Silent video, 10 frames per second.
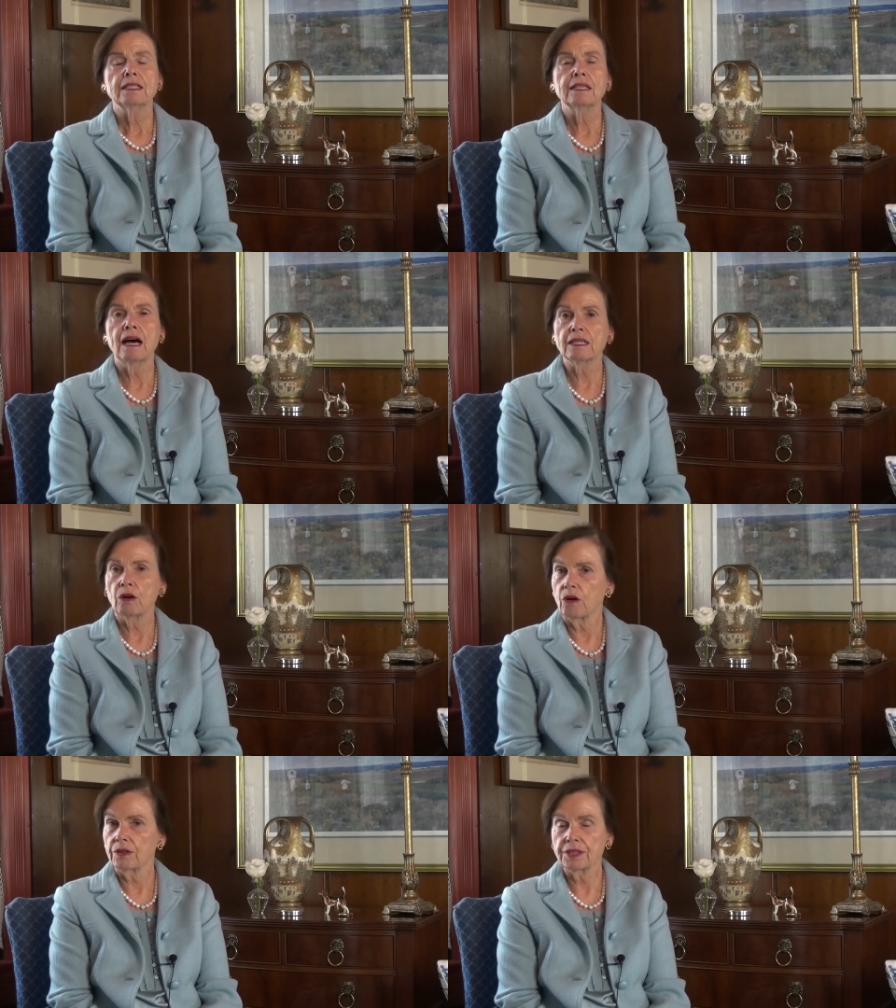Not
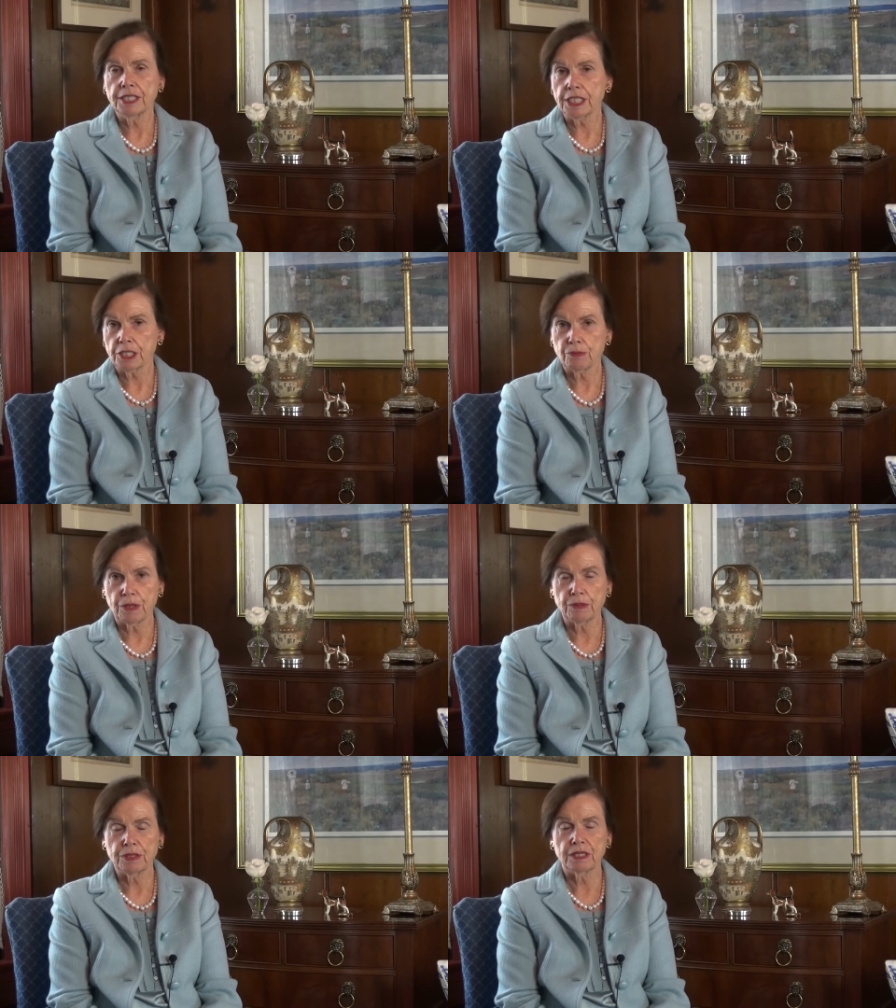all the
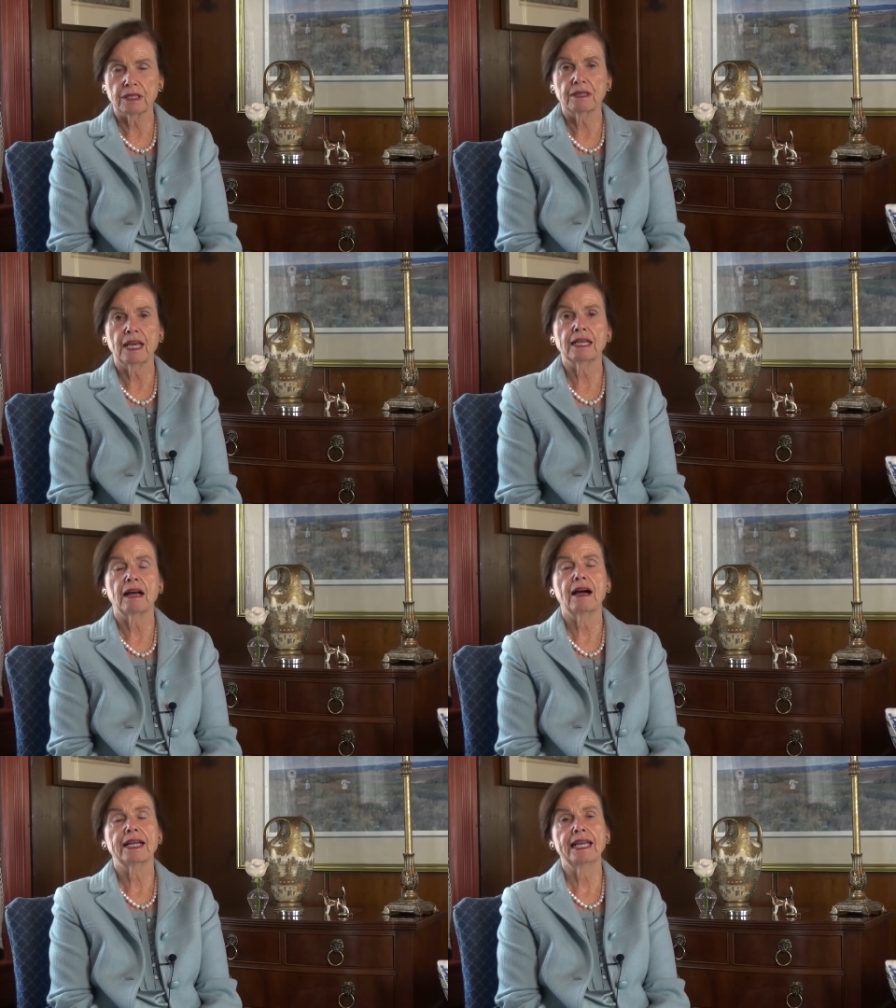disputes that
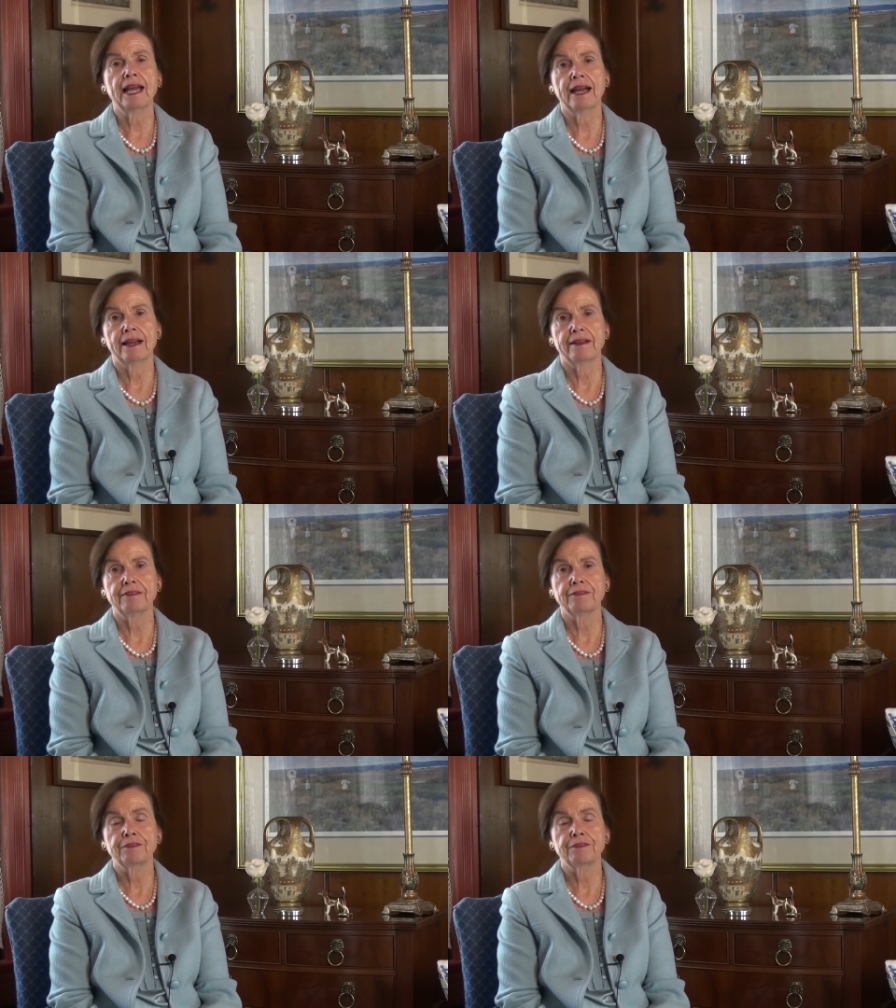I have